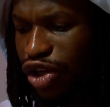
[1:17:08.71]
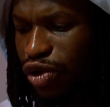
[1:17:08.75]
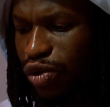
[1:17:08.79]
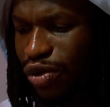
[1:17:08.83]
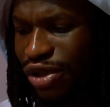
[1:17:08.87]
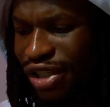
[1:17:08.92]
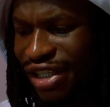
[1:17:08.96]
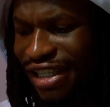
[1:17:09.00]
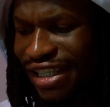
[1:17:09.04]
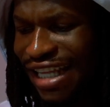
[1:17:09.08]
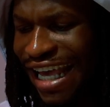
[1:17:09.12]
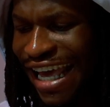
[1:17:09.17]
you
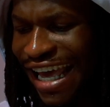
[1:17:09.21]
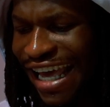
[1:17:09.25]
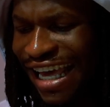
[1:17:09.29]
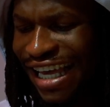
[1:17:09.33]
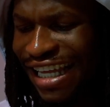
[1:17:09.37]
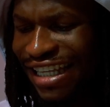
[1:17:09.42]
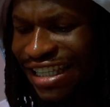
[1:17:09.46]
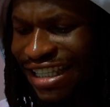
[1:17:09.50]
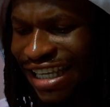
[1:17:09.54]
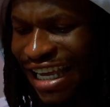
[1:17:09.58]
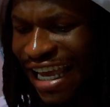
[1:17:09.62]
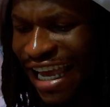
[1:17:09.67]

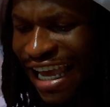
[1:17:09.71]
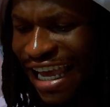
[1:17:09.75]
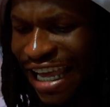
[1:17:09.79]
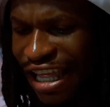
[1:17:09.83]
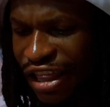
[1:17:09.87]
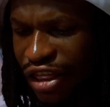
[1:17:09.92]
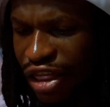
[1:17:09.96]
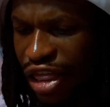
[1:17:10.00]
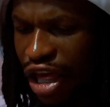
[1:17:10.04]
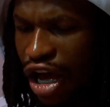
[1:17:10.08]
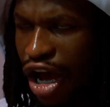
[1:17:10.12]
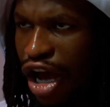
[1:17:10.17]
stand
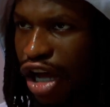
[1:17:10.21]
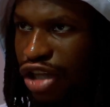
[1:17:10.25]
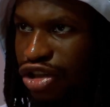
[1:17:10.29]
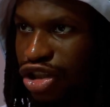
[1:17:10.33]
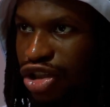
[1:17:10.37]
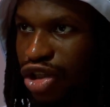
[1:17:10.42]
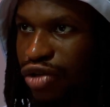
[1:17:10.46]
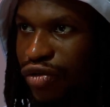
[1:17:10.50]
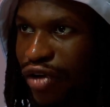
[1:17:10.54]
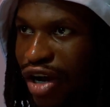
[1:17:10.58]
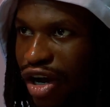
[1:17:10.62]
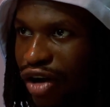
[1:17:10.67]
in the
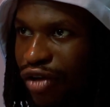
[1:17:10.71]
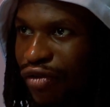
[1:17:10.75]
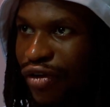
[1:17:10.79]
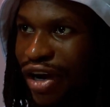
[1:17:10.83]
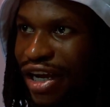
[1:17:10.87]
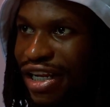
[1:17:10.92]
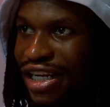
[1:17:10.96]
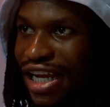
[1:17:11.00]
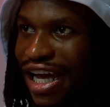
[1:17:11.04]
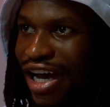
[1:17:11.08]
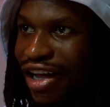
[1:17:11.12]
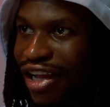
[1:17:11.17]
underground
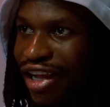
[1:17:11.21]
right now?